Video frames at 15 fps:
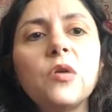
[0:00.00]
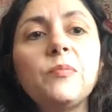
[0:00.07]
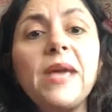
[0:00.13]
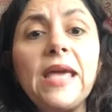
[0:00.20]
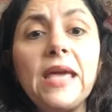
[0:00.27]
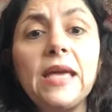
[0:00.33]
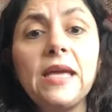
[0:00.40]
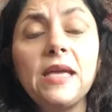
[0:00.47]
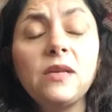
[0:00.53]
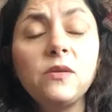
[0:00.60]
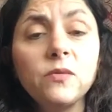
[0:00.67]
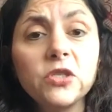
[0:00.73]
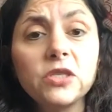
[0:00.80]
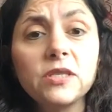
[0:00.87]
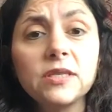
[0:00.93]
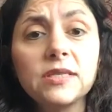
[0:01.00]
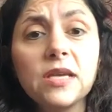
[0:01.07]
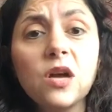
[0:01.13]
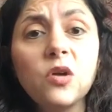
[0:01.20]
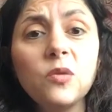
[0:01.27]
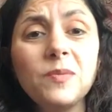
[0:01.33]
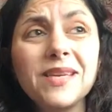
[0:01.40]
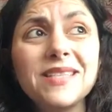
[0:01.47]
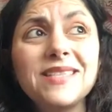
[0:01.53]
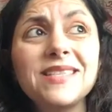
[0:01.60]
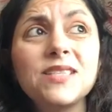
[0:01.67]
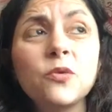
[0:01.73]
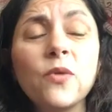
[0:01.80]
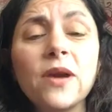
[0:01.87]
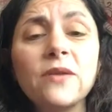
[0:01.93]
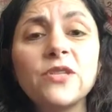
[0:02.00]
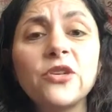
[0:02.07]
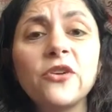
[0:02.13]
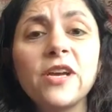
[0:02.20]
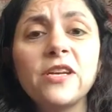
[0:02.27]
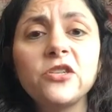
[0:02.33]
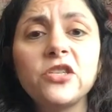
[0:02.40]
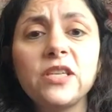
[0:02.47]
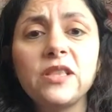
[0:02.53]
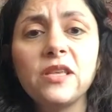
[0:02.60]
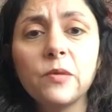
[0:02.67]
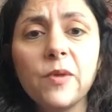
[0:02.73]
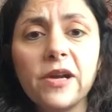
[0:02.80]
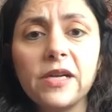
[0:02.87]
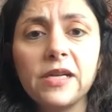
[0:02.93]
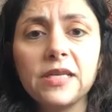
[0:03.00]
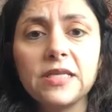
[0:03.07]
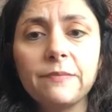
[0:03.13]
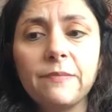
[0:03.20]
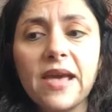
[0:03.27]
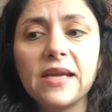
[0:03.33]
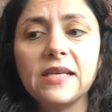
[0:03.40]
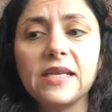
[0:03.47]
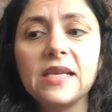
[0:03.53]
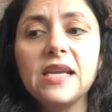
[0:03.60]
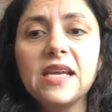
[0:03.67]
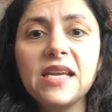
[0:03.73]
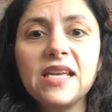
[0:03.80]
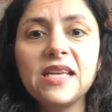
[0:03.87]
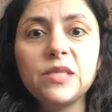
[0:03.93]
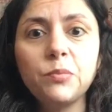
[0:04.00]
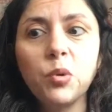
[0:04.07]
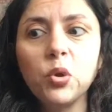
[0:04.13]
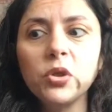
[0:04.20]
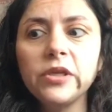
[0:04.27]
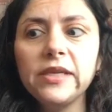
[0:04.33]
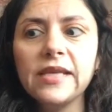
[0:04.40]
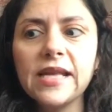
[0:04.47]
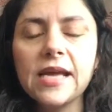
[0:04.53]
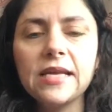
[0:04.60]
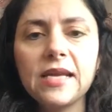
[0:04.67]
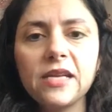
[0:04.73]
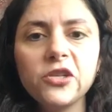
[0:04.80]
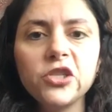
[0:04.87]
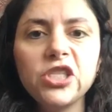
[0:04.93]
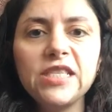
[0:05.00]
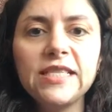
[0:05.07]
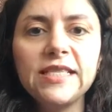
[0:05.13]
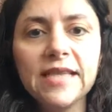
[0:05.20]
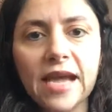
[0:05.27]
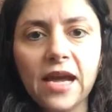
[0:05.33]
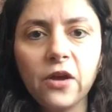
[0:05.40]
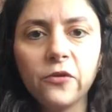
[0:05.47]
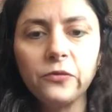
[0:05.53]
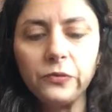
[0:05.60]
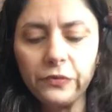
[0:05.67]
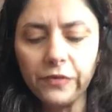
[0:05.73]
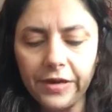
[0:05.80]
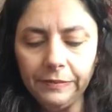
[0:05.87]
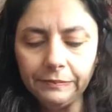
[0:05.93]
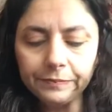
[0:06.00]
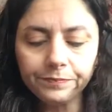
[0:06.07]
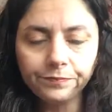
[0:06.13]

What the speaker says: pain, which it does help because it's grounding your energy. Think about it. It's a magnet. It's pulling that energy down, right?